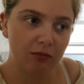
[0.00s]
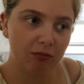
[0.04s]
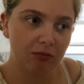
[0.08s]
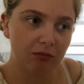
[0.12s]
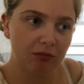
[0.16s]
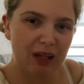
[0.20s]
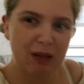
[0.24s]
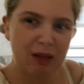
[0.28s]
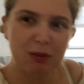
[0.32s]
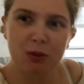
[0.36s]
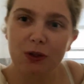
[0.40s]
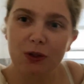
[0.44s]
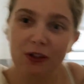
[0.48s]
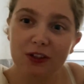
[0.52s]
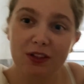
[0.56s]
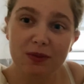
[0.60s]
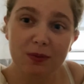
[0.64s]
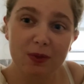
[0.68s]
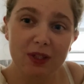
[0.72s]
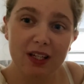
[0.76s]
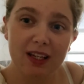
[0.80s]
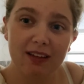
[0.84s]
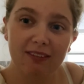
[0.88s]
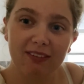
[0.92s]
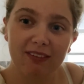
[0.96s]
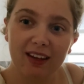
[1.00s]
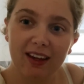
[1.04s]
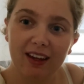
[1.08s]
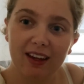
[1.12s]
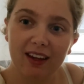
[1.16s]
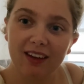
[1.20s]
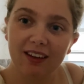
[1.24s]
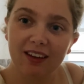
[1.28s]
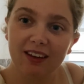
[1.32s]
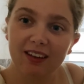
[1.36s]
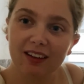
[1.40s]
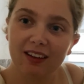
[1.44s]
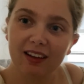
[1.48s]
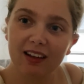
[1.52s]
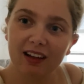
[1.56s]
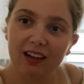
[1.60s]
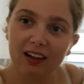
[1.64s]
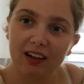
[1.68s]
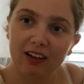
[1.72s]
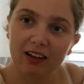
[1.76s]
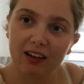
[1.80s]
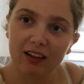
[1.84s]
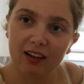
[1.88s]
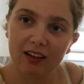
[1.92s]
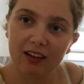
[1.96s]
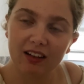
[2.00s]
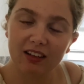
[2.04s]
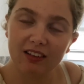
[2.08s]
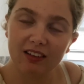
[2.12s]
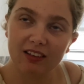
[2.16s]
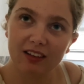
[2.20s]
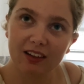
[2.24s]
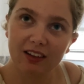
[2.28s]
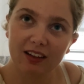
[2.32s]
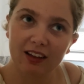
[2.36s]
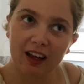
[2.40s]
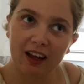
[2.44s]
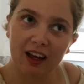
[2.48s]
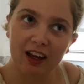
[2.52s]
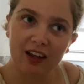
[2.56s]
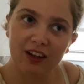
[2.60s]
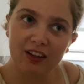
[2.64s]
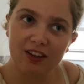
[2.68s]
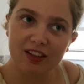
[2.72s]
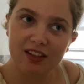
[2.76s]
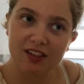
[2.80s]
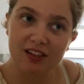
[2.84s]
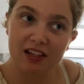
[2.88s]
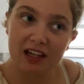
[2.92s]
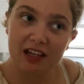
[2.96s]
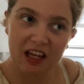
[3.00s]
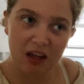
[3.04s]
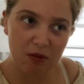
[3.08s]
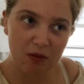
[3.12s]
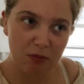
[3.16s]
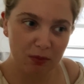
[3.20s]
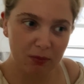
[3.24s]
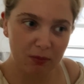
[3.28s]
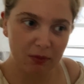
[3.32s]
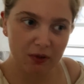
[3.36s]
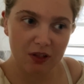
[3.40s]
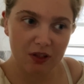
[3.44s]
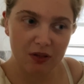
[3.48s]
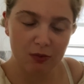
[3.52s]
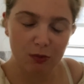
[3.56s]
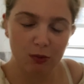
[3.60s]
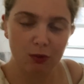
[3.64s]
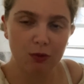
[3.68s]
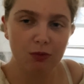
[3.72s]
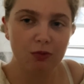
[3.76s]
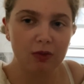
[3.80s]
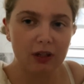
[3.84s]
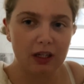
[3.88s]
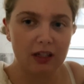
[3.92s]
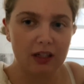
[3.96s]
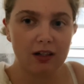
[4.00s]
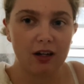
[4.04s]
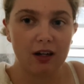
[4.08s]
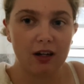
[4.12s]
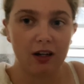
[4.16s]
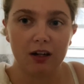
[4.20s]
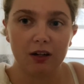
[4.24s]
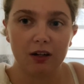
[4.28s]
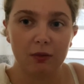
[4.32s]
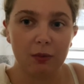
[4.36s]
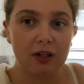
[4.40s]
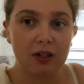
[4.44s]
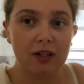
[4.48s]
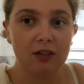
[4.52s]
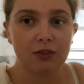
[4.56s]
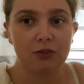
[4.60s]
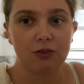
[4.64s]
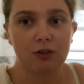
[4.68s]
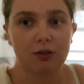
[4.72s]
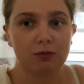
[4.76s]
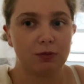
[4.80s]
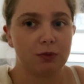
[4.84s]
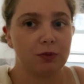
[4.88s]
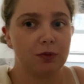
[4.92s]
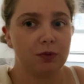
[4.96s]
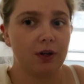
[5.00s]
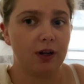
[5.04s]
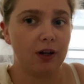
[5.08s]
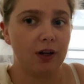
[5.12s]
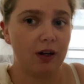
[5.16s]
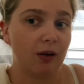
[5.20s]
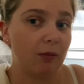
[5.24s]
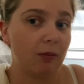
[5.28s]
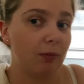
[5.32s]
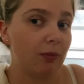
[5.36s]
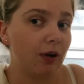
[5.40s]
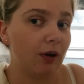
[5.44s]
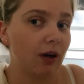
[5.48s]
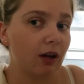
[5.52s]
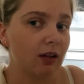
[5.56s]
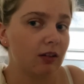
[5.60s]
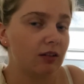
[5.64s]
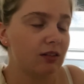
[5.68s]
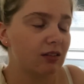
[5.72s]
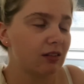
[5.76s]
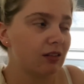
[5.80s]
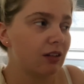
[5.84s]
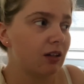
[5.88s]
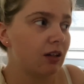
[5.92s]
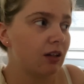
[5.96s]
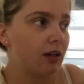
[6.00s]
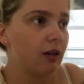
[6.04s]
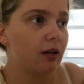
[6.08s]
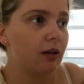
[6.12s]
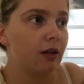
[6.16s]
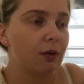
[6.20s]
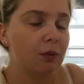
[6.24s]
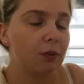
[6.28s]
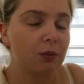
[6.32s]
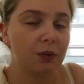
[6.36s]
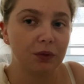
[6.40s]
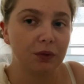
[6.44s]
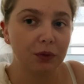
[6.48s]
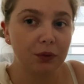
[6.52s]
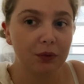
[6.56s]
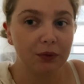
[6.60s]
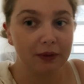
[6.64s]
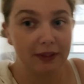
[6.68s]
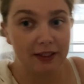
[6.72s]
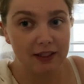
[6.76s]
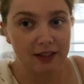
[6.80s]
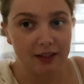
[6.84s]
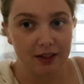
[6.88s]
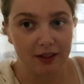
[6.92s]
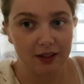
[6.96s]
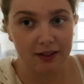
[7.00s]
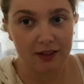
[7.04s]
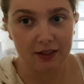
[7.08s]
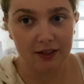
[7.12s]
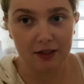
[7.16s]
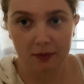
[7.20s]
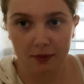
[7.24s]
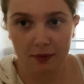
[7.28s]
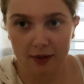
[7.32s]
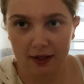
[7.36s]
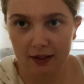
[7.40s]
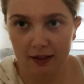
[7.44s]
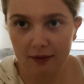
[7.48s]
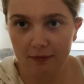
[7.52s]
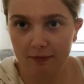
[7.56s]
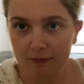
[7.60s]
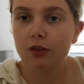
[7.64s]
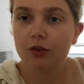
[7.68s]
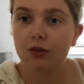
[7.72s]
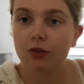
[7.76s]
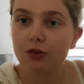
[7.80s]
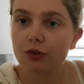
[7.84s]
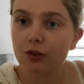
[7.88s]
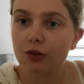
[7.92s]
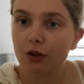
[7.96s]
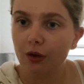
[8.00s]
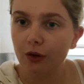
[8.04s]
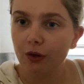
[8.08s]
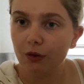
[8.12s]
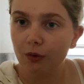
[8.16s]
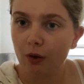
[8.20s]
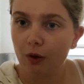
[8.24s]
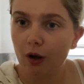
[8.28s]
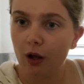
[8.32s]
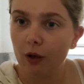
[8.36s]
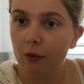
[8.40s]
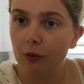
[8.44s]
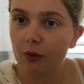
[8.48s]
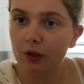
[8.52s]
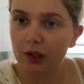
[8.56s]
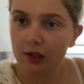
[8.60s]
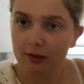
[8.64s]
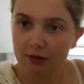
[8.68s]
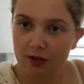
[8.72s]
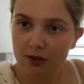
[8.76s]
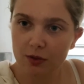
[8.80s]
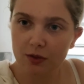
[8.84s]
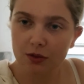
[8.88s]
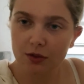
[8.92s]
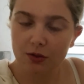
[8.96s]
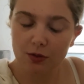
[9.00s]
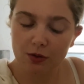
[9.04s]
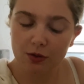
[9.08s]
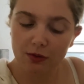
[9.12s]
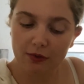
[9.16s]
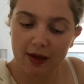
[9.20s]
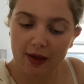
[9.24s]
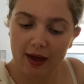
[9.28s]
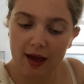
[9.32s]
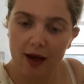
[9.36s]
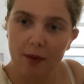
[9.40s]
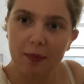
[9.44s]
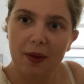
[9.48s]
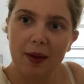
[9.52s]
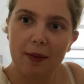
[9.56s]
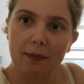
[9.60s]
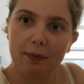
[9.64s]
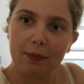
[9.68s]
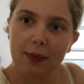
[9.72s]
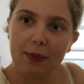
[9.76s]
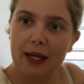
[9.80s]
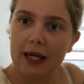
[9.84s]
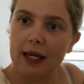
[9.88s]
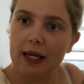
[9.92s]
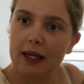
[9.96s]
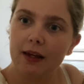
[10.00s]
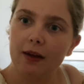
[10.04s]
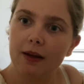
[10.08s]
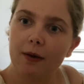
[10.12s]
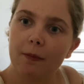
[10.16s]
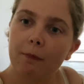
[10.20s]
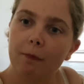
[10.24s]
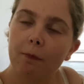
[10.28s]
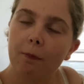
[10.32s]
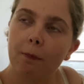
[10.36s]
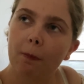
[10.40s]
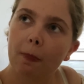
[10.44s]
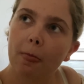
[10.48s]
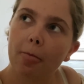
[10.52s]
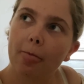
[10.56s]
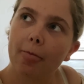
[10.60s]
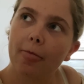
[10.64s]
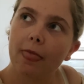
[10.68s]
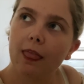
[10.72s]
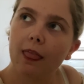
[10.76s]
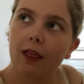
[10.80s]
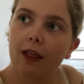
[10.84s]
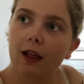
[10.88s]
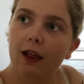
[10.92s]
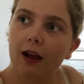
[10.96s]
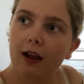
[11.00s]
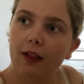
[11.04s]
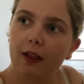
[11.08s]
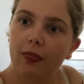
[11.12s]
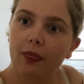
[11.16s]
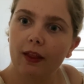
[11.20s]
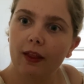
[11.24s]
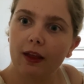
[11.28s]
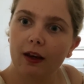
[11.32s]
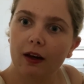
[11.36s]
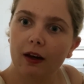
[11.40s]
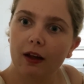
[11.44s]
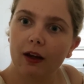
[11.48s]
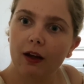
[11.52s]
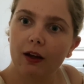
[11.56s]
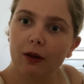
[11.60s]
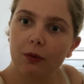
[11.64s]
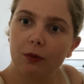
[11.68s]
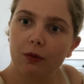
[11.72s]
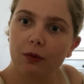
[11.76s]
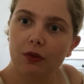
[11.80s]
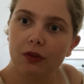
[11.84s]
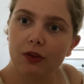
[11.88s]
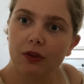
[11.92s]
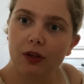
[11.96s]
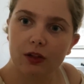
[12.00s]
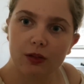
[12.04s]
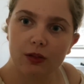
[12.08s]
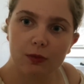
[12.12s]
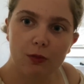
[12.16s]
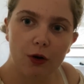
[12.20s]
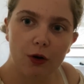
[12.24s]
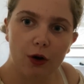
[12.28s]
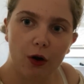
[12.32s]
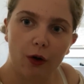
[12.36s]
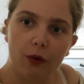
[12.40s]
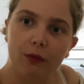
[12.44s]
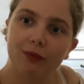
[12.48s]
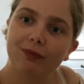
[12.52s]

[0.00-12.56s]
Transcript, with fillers: maybe watch some TV and get a good sleep because we're all really tired. We didn't travel far, but we're all really tired anyway. So I will give you a tour of the Airbnb and then I will see you tomorrow.